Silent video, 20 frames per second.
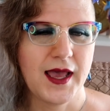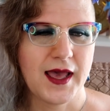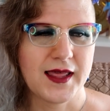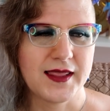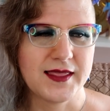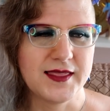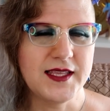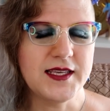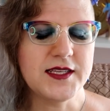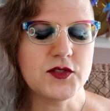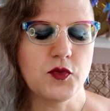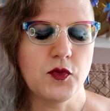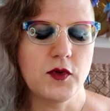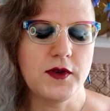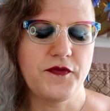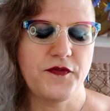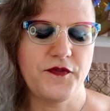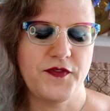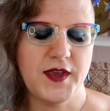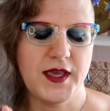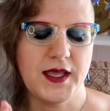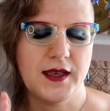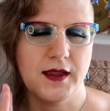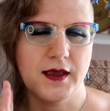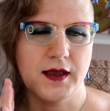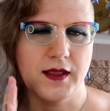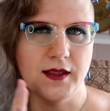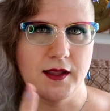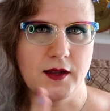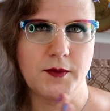This would fit
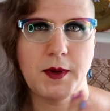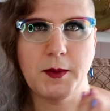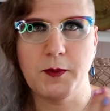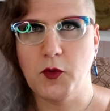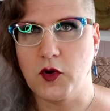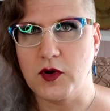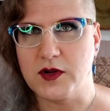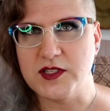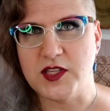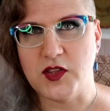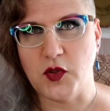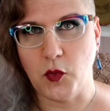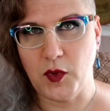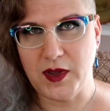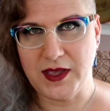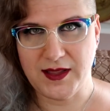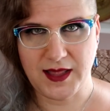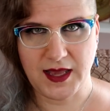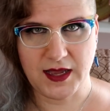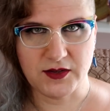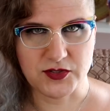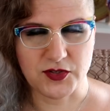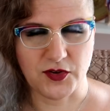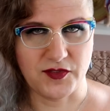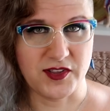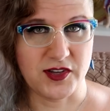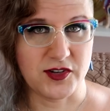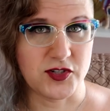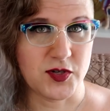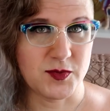a little bit more into the wheelhouse over
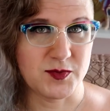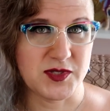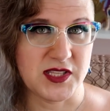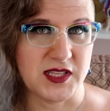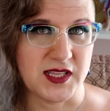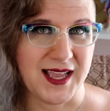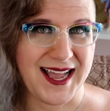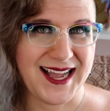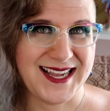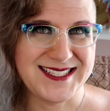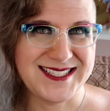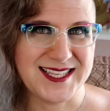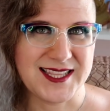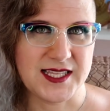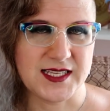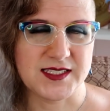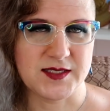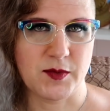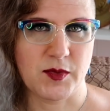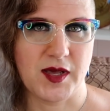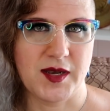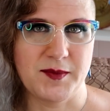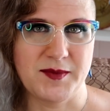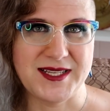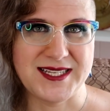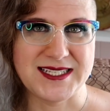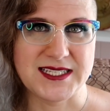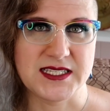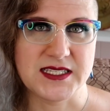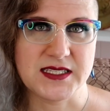there in terms of the kinds of things I'm going to be
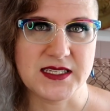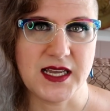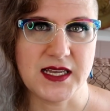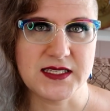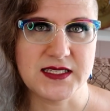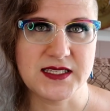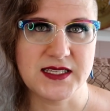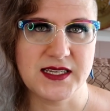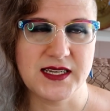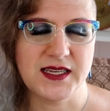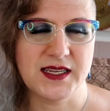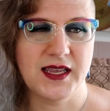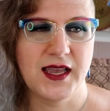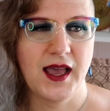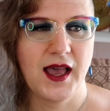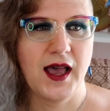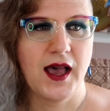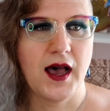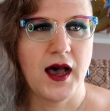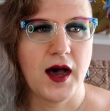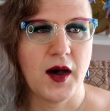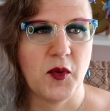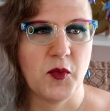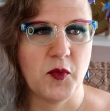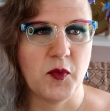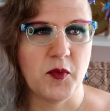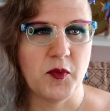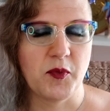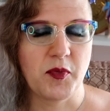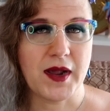discussing,
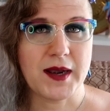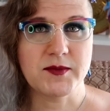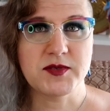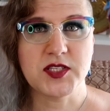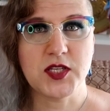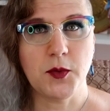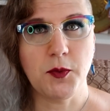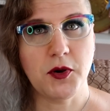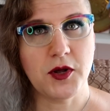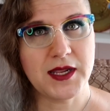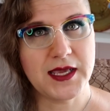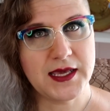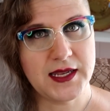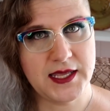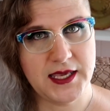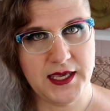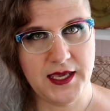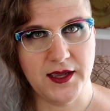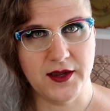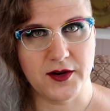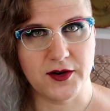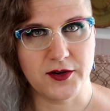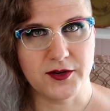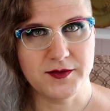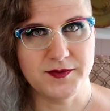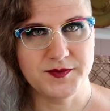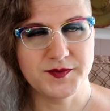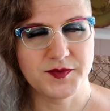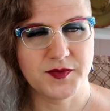but I'm still putting it here